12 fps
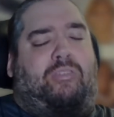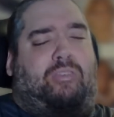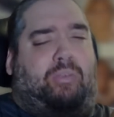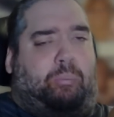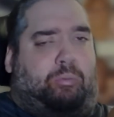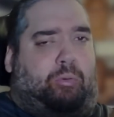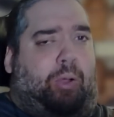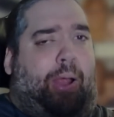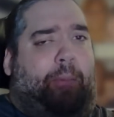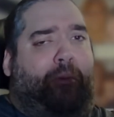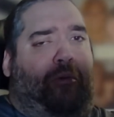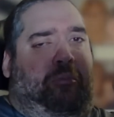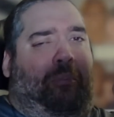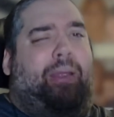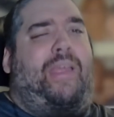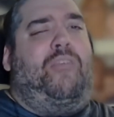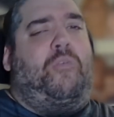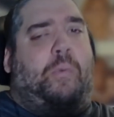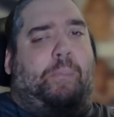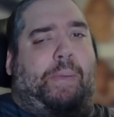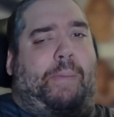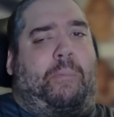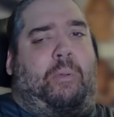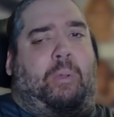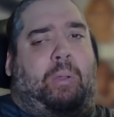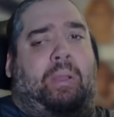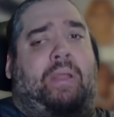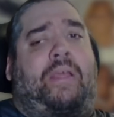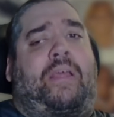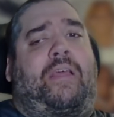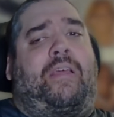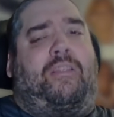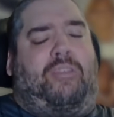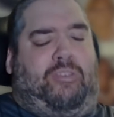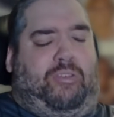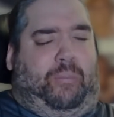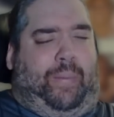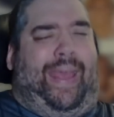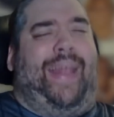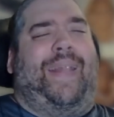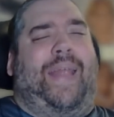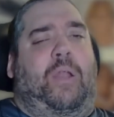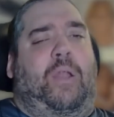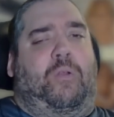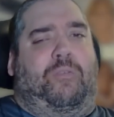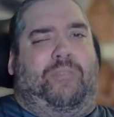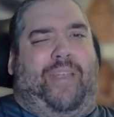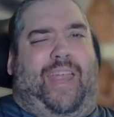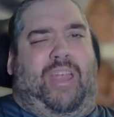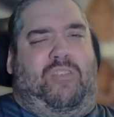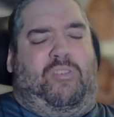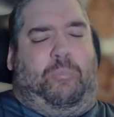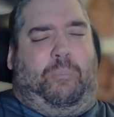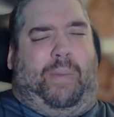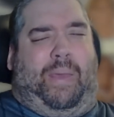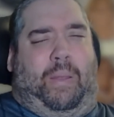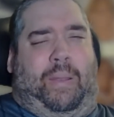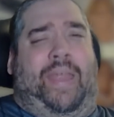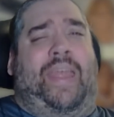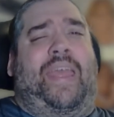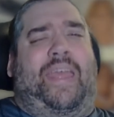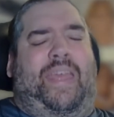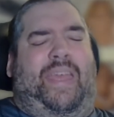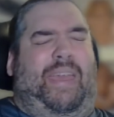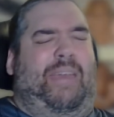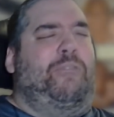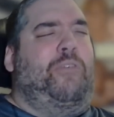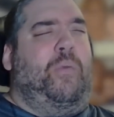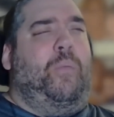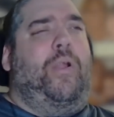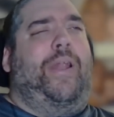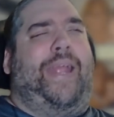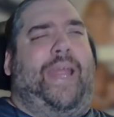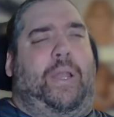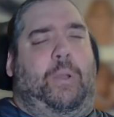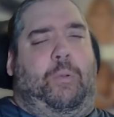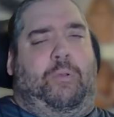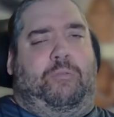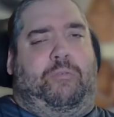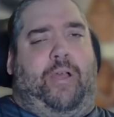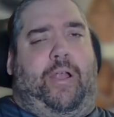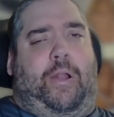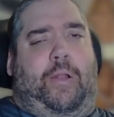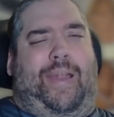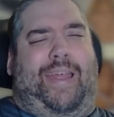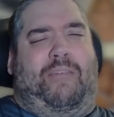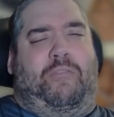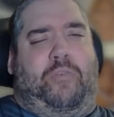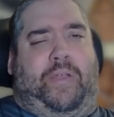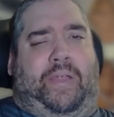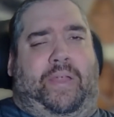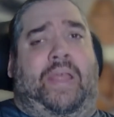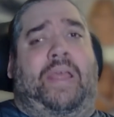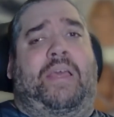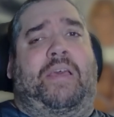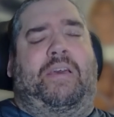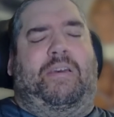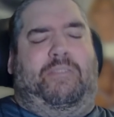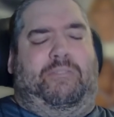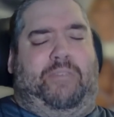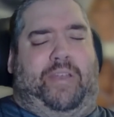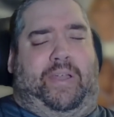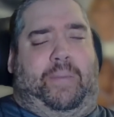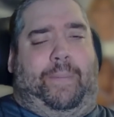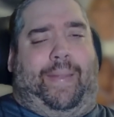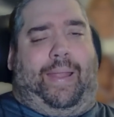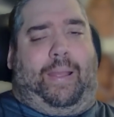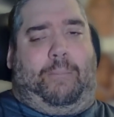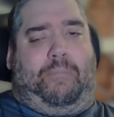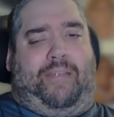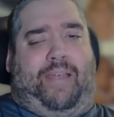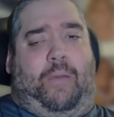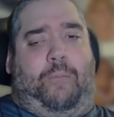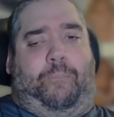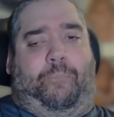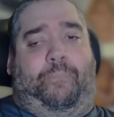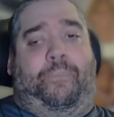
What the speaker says: subscribers. Please remember to hit that notification bell if you want to get notified on every video that comes out.